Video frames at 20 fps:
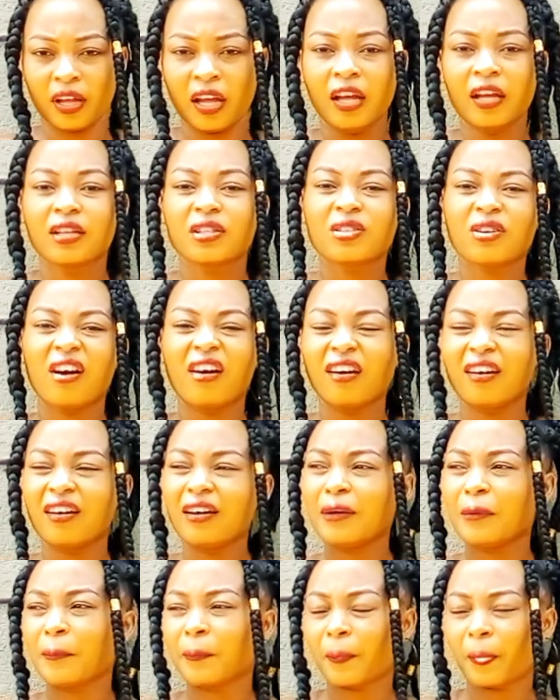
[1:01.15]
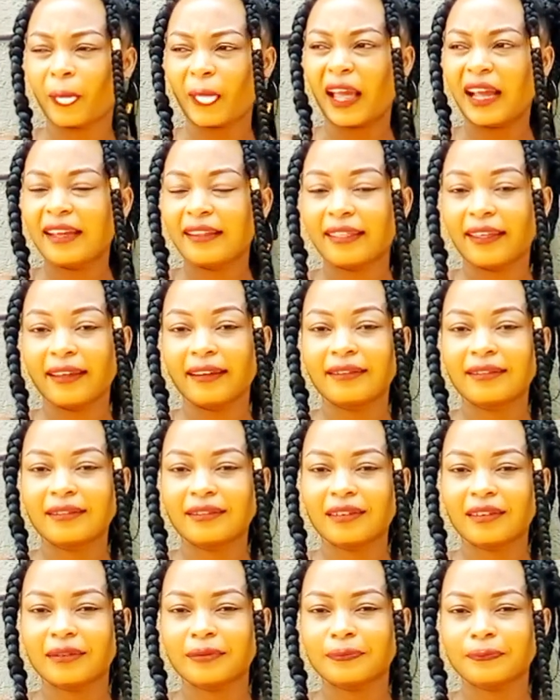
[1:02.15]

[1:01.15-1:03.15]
So I think